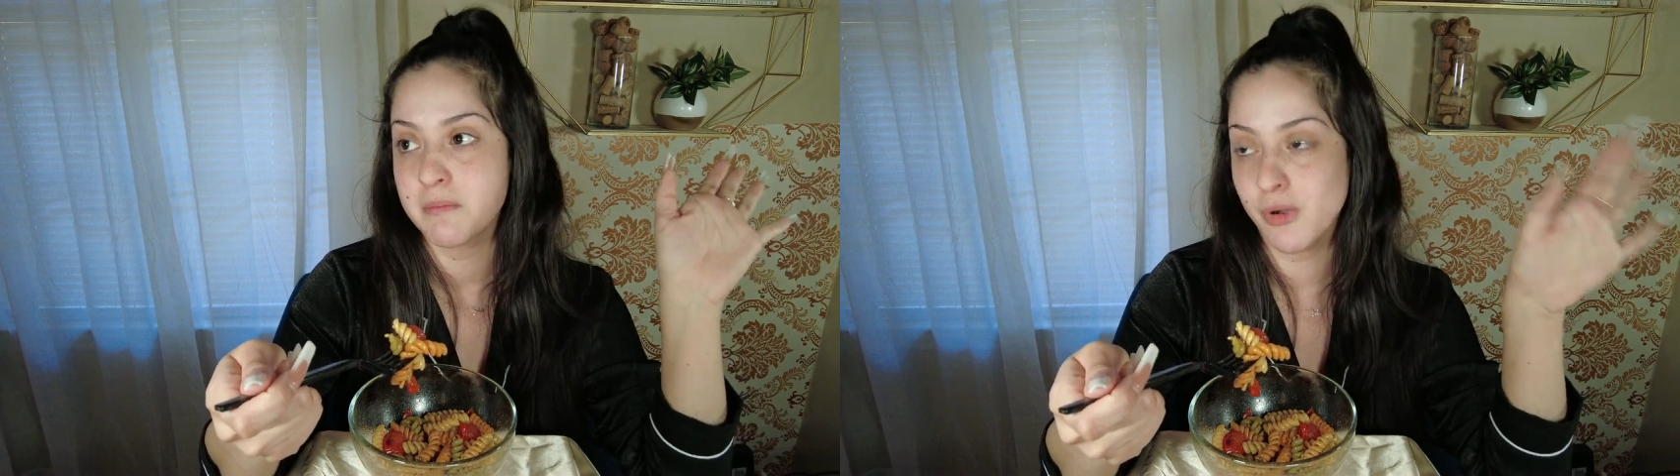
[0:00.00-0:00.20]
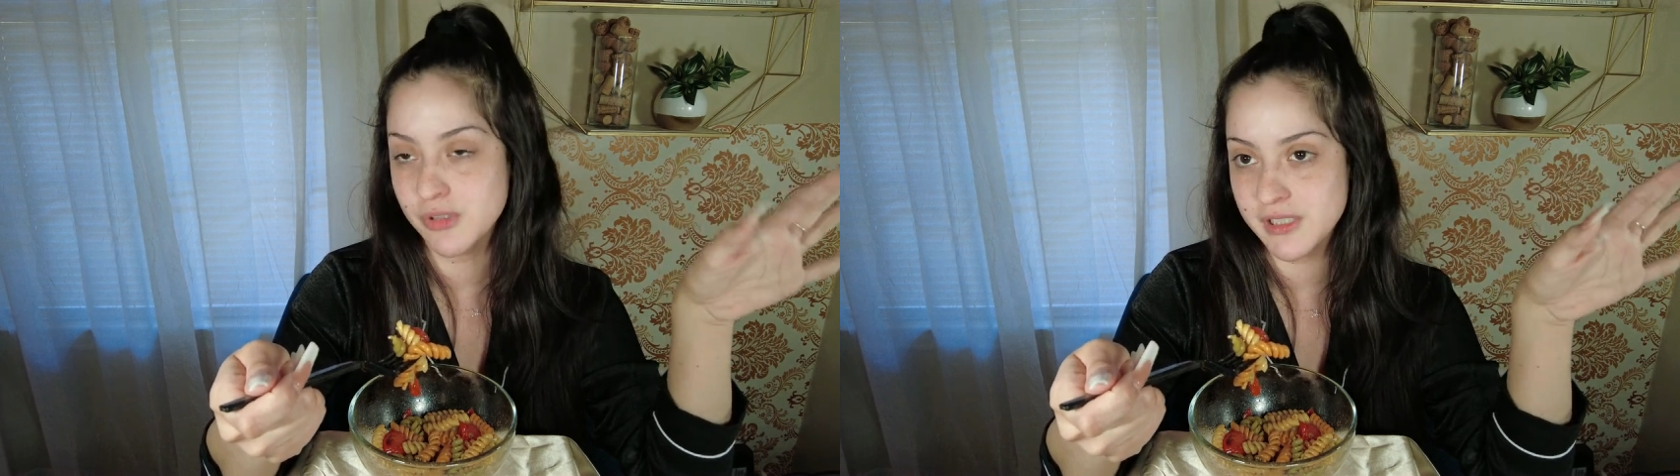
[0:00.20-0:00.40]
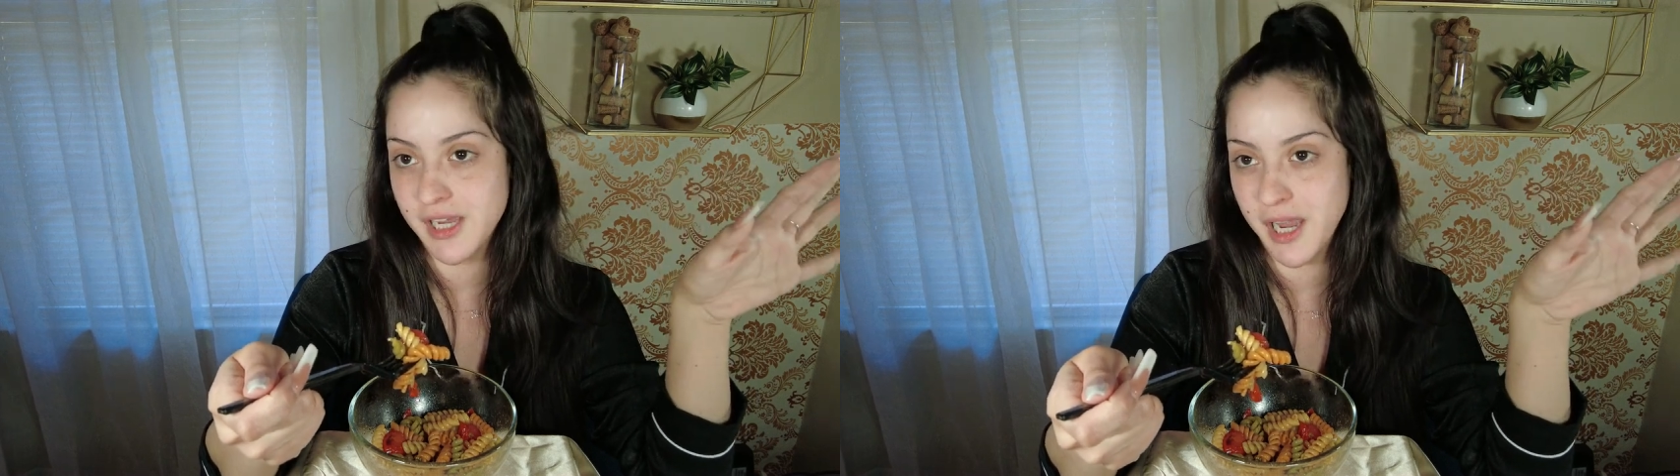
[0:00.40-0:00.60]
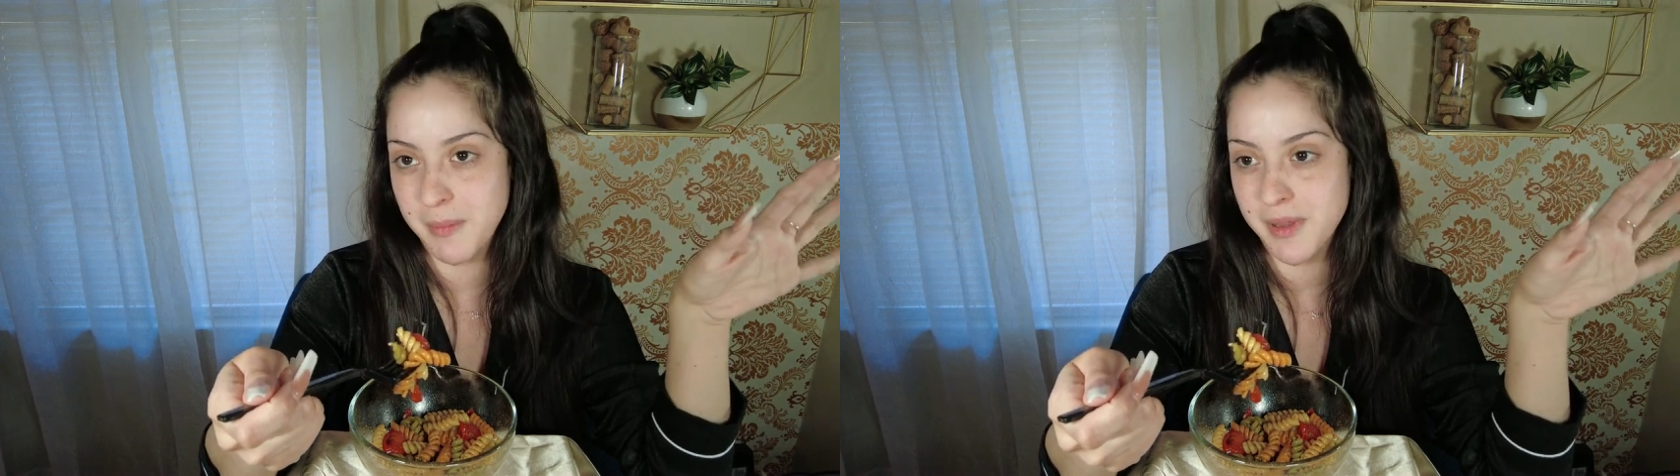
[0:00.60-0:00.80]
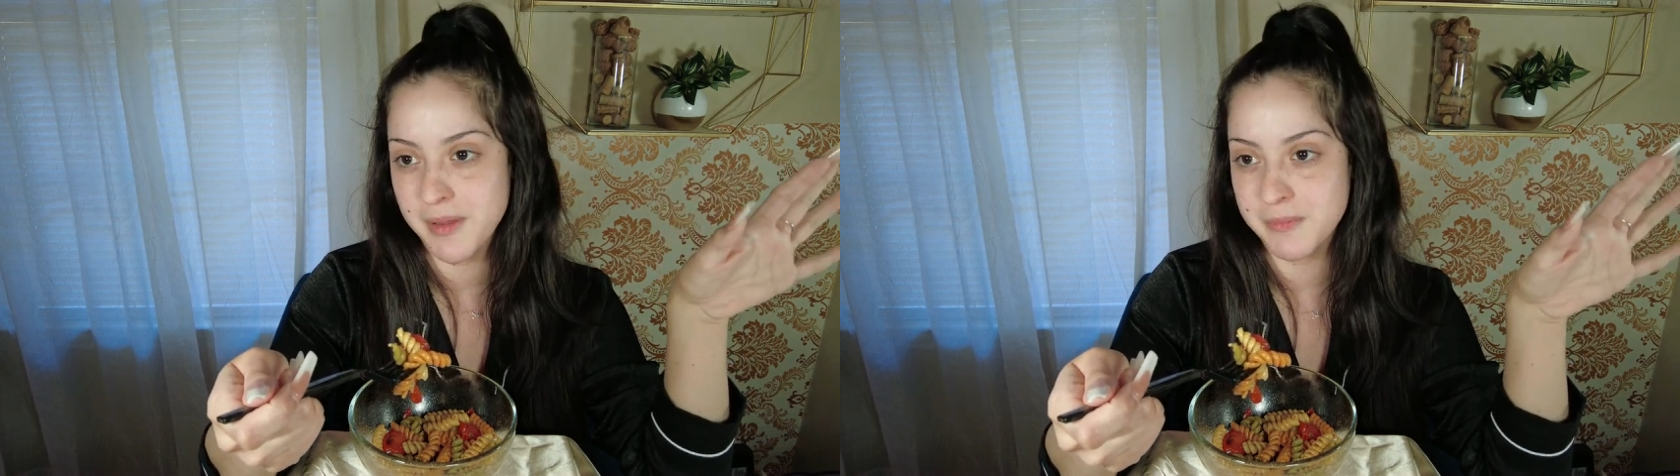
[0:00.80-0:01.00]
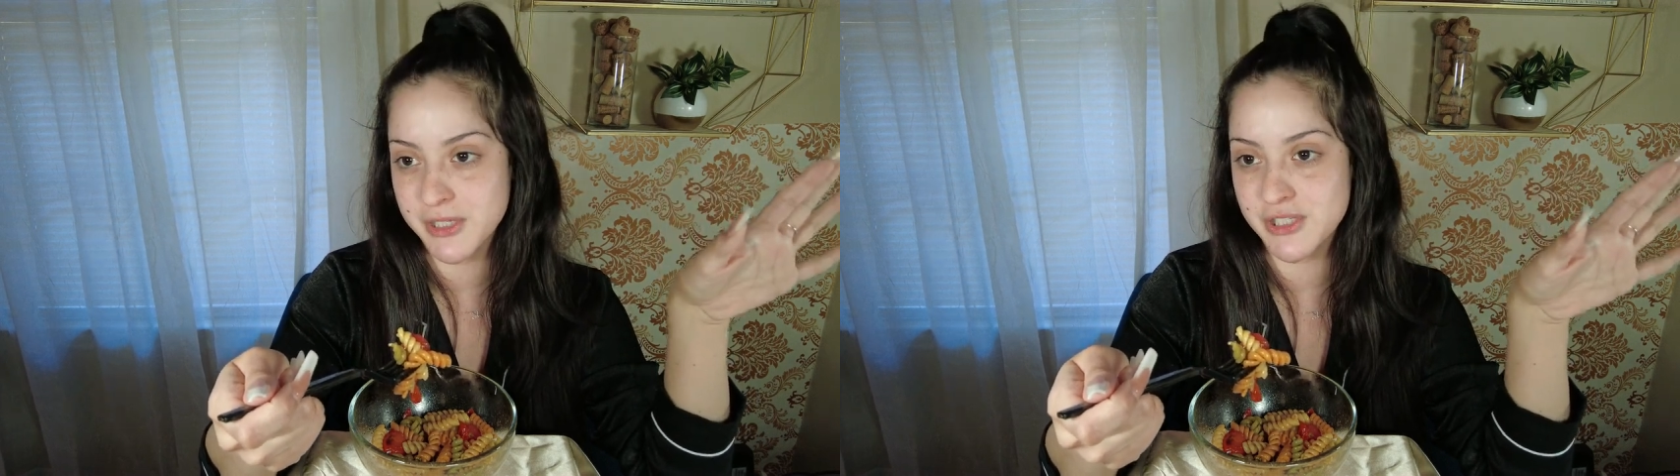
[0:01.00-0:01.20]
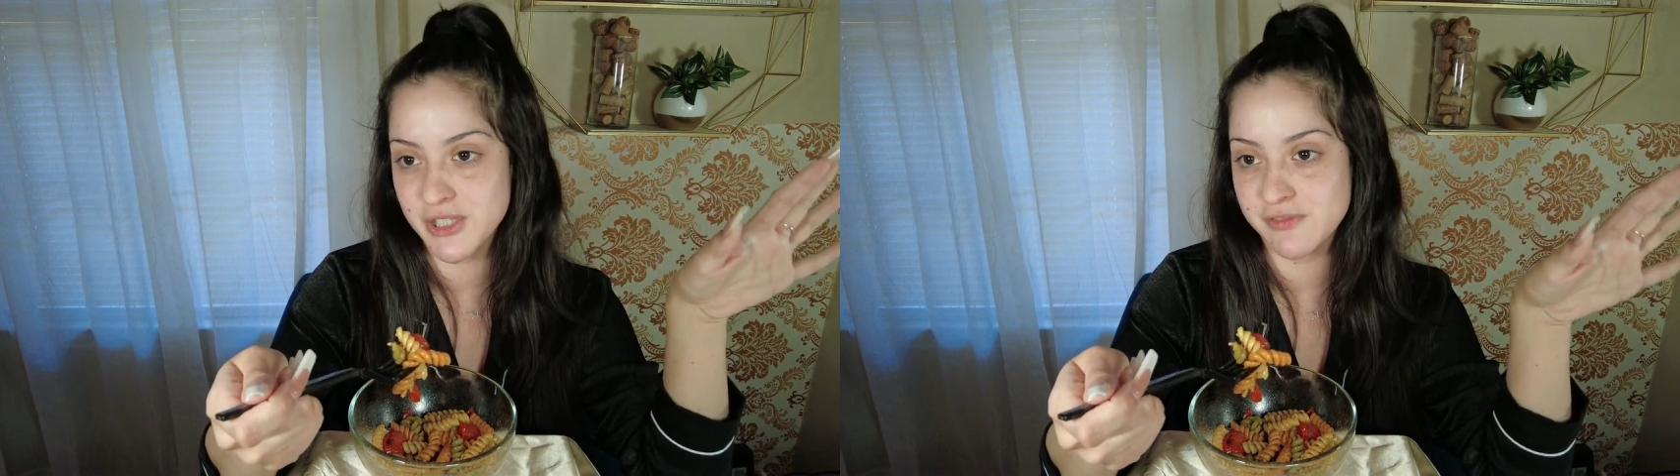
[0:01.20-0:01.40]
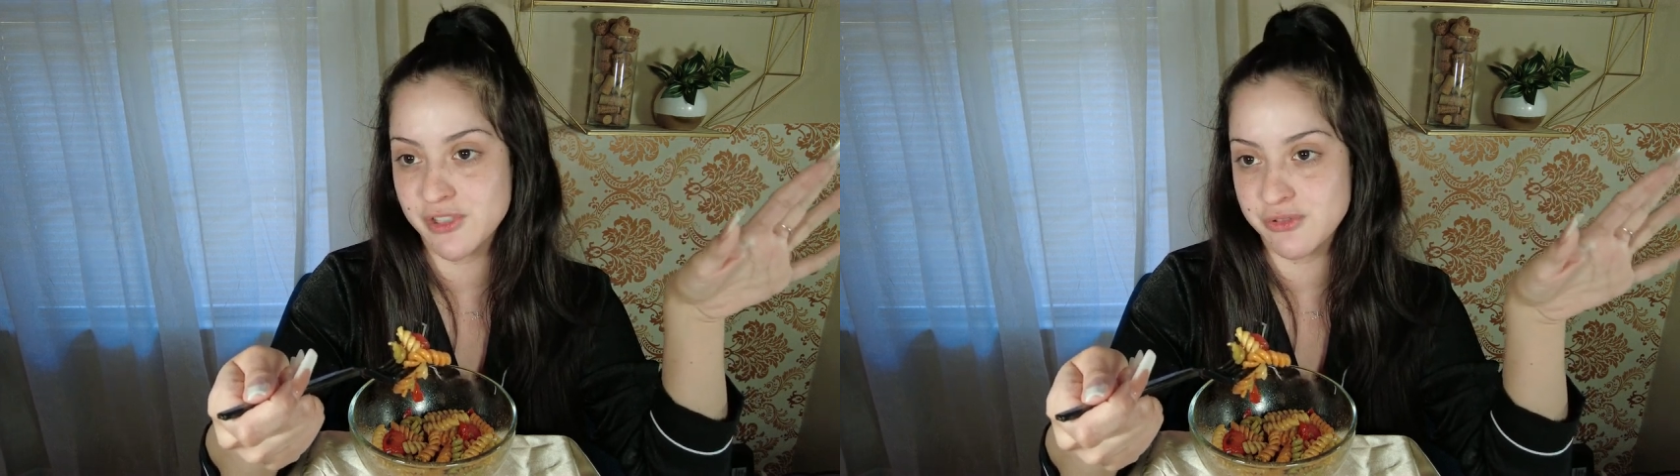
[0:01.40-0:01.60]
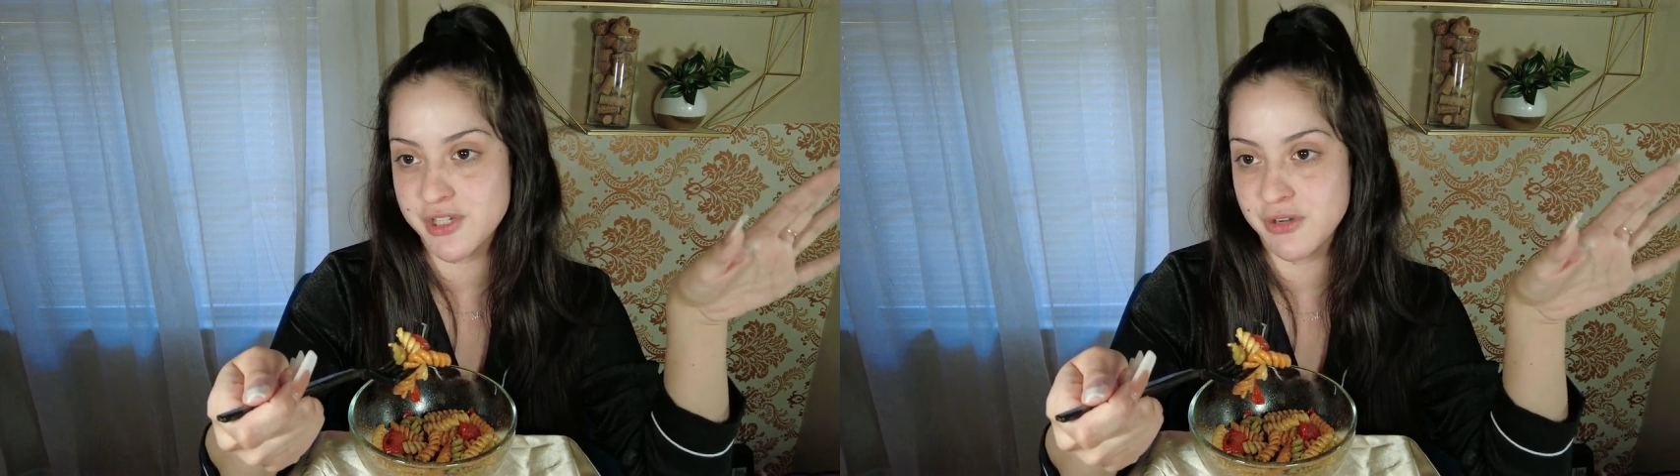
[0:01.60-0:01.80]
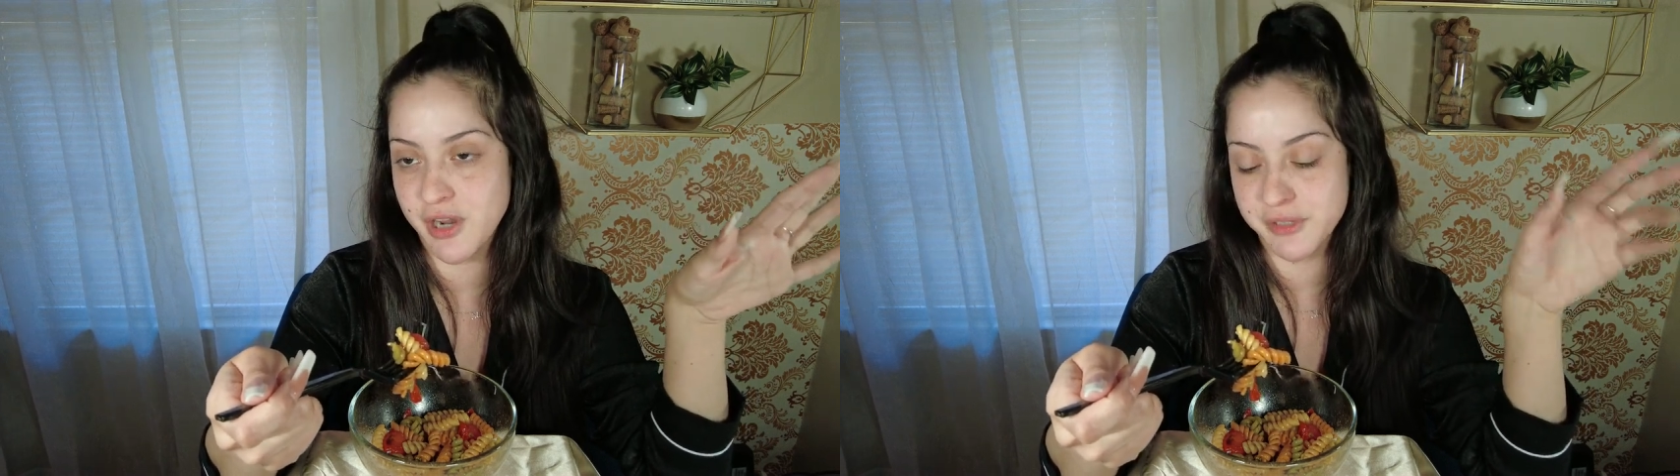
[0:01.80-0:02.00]
Most of the time, bitches love
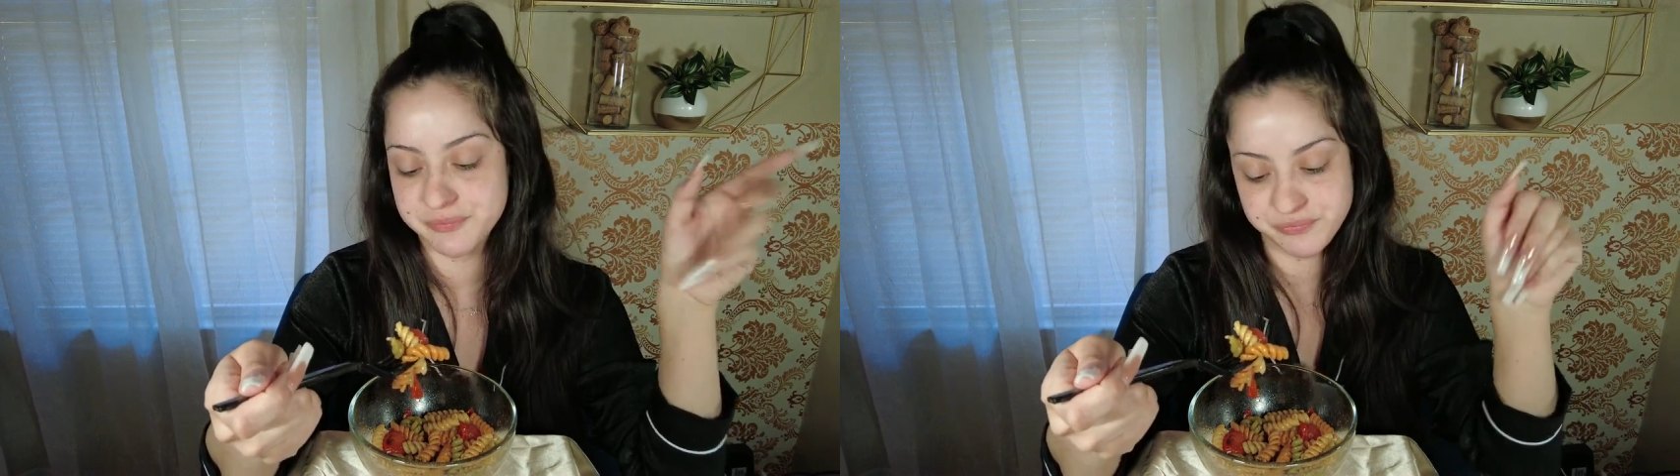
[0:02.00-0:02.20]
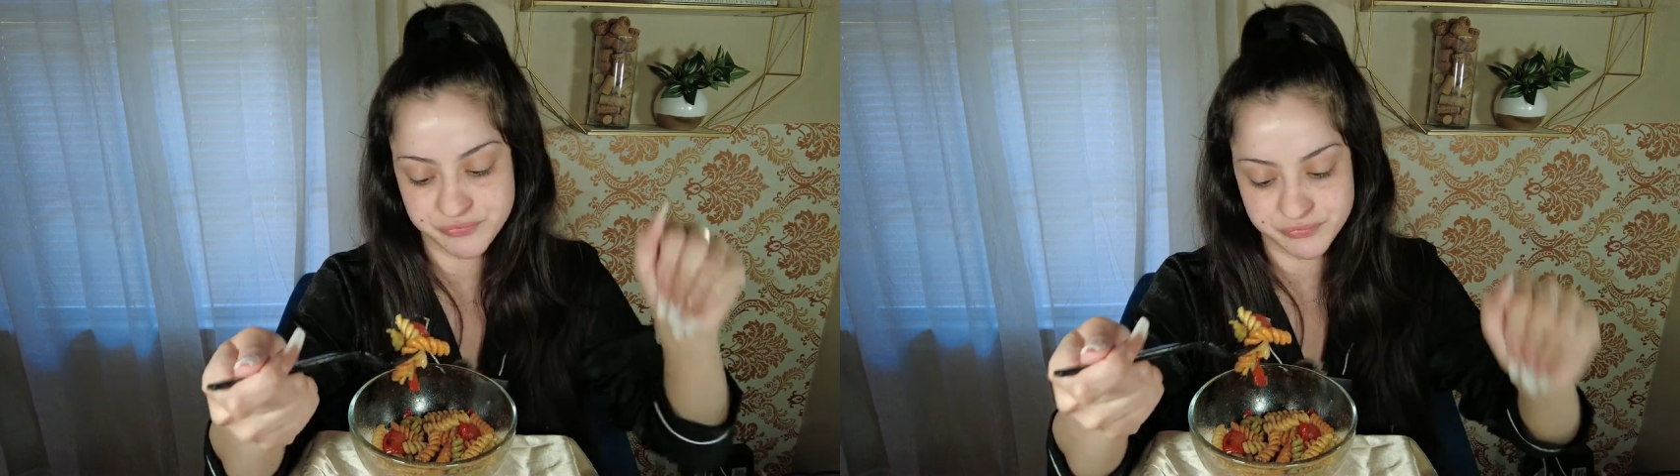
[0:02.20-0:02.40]
sushi, okay?